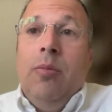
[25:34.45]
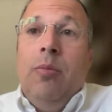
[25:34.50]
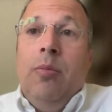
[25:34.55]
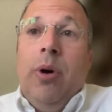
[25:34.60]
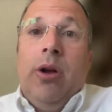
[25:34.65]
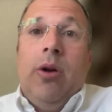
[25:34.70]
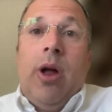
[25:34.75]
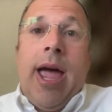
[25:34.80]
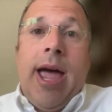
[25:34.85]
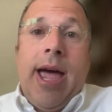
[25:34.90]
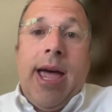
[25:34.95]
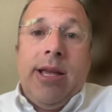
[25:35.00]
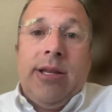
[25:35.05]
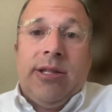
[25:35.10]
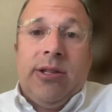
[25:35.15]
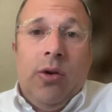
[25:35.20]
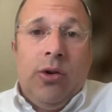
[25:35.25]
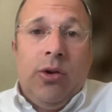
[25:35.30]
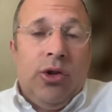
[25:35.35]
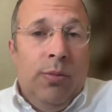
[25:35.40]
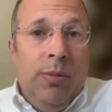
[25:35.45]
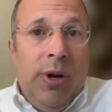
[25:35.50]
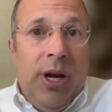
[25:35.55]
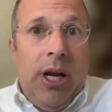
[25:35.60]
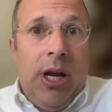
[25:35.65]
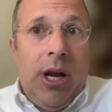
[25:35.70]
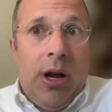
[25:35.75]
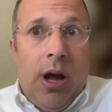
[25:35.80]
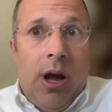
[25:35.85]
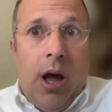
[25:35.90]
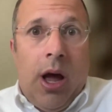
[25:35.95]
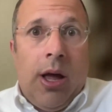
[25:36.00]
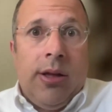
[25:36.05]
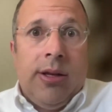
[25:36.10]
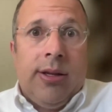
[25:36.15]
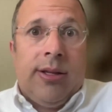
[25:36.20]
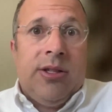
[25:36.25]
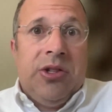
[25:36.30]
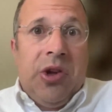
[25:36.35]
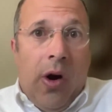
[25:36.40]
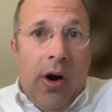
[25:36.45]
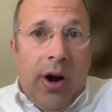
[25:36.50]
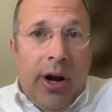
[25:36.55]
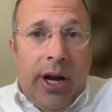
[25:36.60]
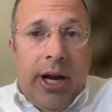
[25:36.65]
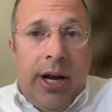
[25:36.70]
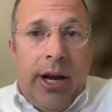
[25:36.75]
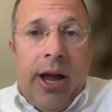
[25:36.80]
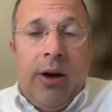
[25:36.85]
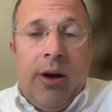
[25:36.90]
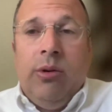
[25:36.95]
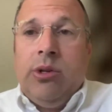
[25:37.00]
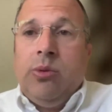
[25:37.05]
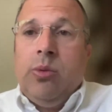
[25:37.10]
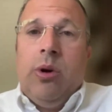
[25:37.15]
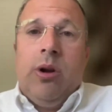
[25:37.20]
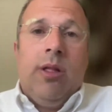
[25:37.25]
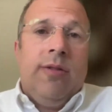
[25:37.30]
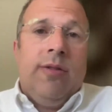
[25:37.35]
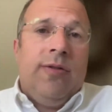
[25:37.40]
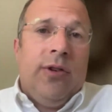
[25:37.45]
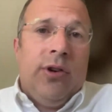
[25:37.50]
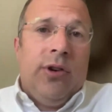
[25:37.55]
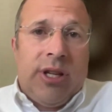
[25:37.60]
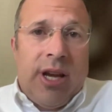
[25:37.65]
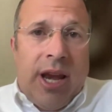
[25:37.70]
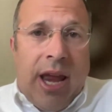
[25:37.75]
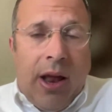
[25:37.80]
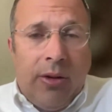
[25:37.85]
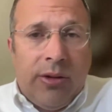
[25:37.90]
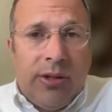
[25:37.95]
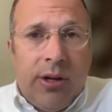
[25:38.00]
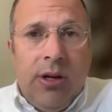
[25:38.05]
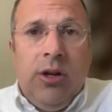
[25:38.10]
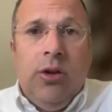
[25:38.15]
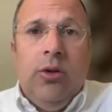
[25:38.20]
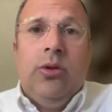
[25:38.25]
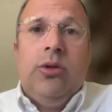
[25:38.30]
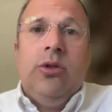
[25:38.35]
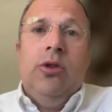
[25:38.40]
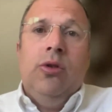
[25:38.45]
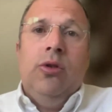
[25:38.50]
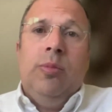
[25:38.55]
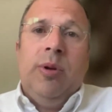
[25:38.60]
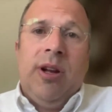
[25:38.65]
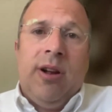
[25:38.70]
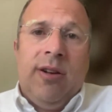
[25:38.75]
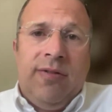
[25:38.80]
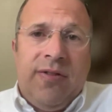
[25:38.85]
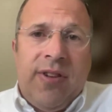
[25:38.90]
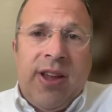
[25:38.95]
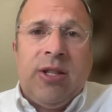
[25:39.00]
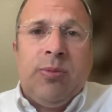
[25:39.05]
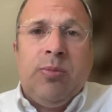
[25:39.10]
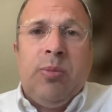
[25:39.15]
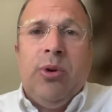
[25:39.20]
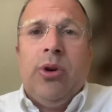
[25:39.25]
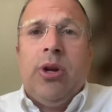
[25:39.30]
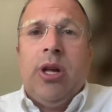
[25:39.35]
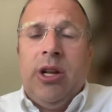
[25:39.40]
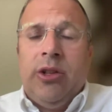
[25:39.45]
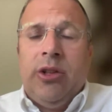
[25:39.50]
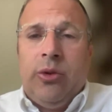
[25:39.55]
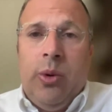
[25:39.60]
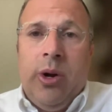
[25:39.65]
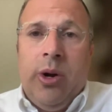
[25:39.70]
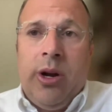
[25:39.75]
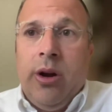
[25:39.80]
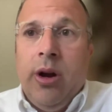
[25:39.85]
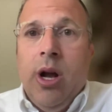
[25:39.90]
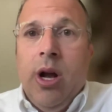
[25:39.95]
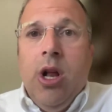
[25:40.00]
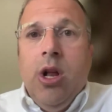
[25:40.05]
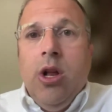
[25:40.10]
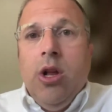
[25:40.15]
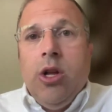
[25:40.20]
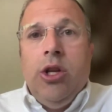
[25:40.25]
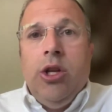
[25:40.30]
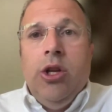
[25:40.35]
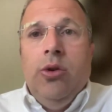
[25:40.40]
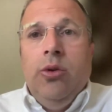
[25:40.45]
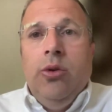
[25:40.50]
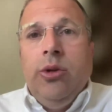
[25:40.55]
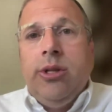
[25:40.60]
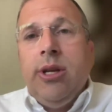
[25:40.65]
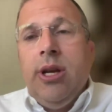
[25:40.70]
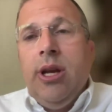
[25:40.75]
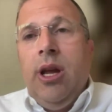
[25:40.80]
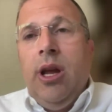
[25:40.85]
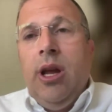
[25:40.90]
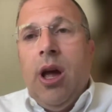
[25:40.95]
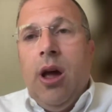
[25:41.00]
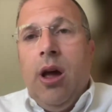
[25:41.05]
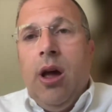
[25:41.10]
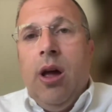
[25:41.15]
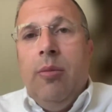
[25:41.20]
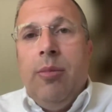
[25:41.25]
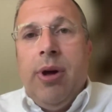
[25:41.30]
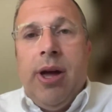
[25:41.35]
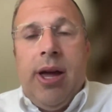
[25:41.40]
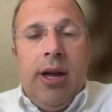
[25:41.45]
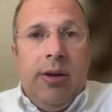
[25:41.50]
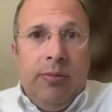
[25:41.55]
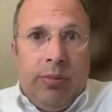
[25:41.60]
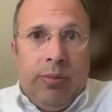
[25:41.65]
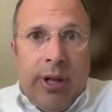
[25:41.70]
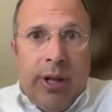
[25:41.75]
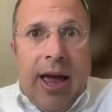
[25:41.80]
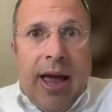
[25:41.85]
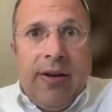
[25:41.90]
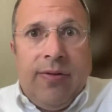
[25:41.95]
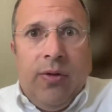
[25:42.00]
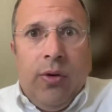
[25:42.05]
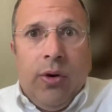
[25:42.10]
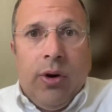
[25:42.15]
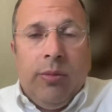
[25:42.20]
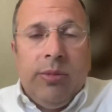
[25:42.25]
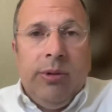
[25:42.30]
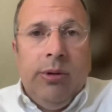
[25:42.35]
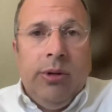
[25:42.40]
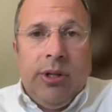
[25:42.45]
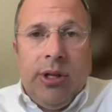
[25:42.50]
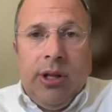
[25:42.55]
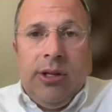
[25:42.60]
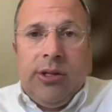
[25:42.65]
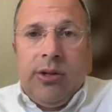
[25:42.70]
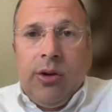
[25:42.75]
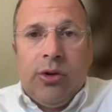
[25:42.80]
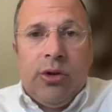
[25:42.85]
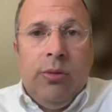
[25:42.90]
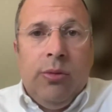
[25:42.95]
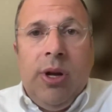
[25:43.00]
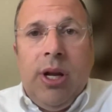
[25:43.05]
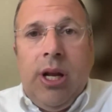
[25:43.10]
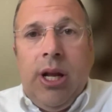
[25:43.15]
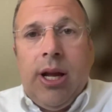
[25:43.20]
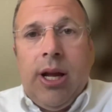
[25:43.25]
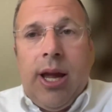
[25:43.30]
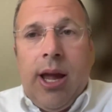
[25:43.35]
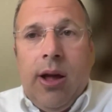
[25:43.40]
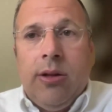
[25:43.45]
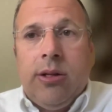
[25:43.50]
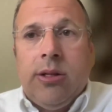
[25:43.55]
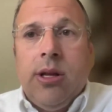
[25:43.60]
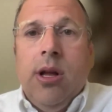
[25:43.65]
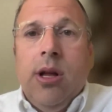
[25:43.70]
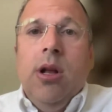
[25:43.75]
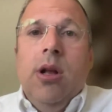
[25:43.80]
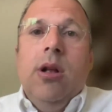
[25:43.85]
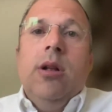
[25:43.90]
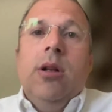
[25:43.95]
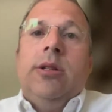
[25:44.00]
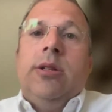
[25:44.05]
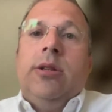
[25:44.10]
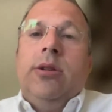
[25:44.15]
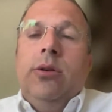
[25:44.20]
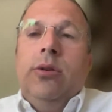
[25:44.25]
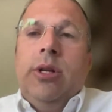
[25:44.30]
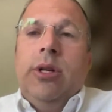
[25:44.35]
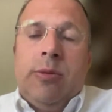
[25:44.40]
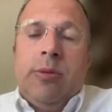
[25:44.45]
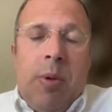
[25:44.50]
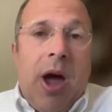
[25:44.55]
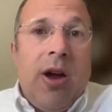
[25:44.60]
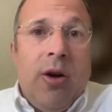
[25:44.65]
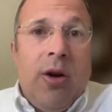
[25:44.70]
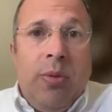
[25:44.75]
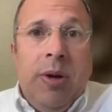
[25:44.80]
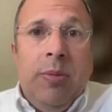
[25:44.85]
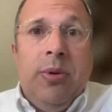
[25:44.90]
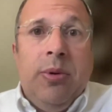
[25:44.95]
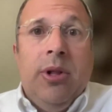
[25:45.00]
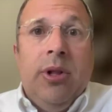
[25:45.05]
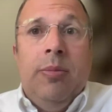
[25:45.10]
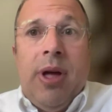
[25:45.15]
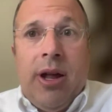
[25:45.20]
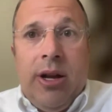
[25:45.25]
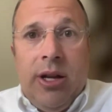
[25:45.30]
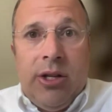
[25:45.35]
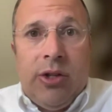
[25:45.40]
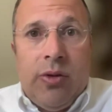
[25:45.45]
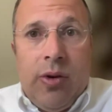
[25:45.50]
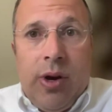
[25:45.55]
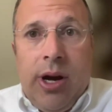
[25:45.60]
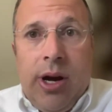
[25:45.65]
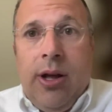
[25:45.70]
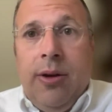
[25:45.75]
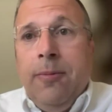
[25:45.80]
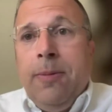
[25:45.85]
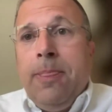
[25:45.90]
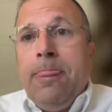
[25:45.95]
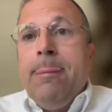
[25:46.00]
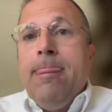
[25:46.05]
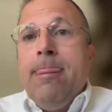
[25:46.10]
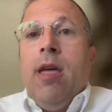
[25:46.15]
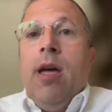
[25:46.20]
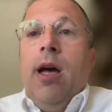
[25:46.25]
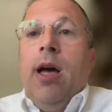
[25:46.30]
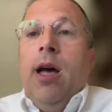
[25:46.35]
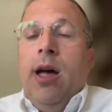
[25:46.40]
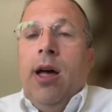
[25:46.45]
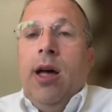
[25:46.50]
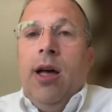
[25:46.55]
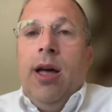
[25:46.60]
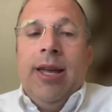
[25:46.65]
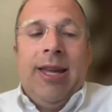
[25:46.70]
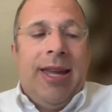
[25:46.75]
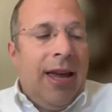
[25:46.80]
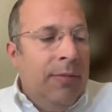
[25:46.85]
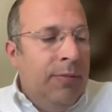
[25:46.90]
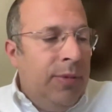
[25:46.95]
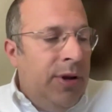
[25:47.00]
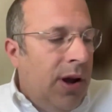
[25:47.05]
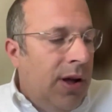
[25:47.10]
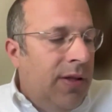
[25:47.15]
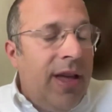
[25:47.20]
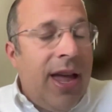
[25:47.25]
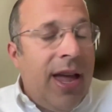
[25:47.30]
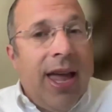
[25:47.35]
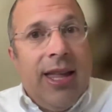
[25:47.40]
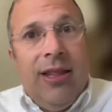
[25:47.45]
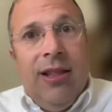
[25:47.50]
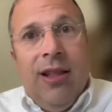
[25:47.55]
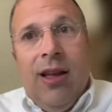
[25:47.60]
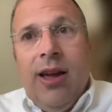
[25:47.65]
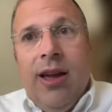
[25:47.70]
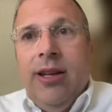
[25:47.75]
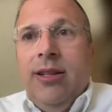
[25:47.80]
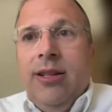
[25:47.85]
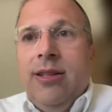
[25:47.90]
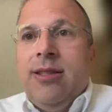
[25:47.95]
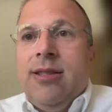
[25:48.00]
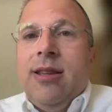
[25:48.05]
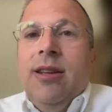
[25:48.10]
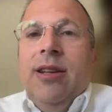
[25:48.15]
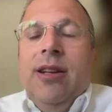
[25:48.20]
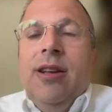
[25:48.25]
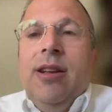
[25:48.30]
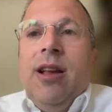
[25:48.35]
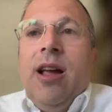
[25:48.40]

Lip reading: But as social media started, I was one of the first accounts on YouTube and on Facebook and on Twitter using my platform, using these social media accounts to inspire people about Israel, again, beyond the headlines.